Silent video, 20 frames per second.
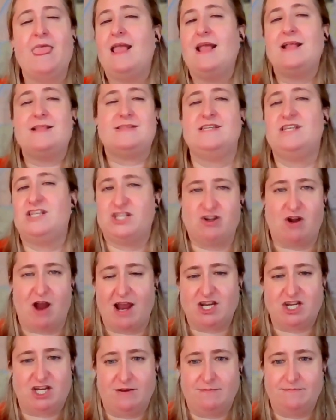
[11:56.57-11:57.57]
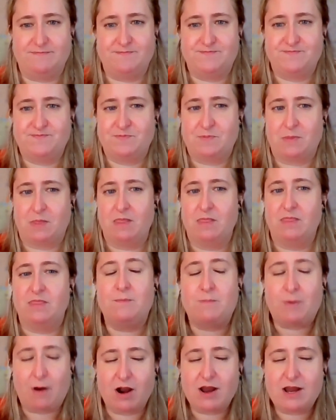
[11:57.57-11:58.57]
It's a distraction. The
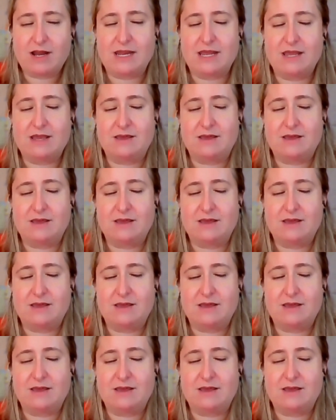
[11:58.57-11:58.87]
bargaining